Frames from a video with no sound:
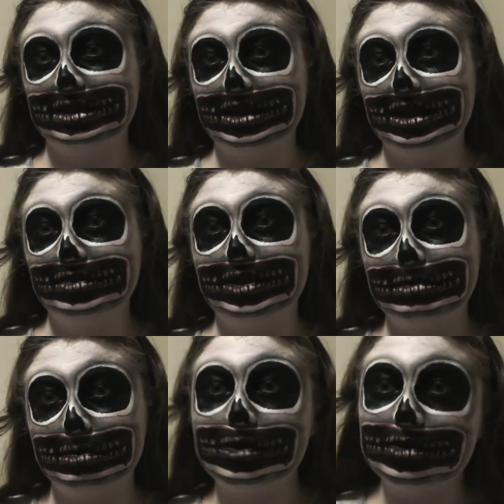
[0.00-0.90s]
kind of
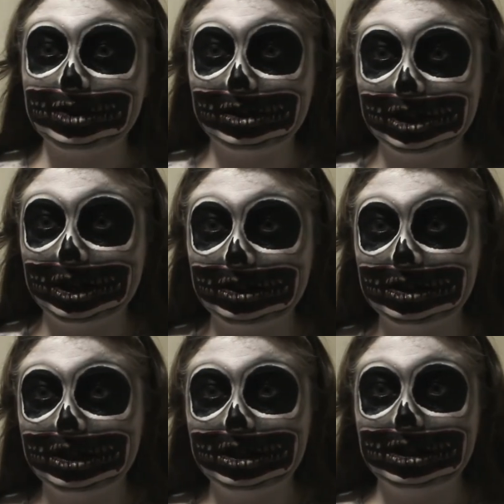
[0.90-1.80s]
like portfolio
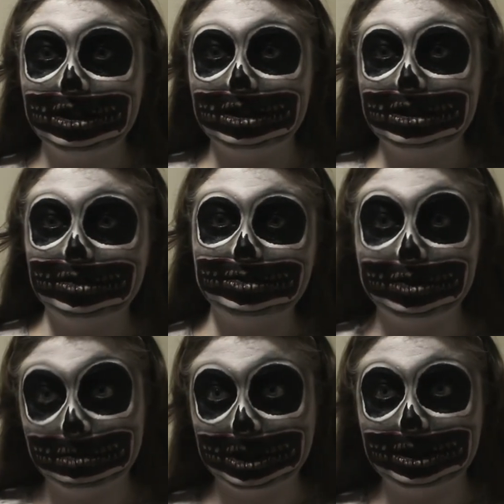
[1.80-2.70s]

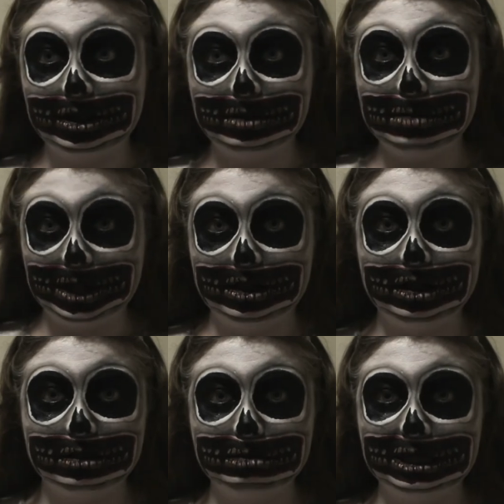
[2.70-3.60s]
for my
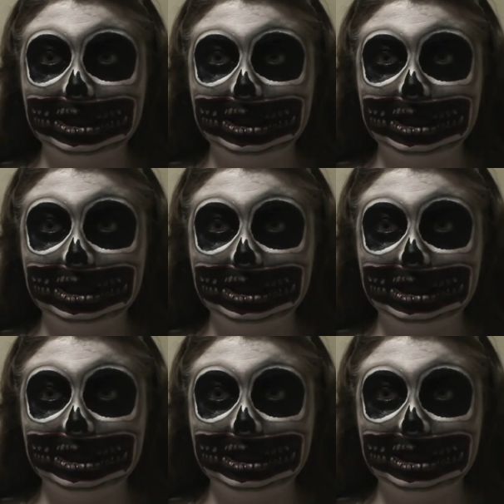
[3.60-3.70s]
makeup.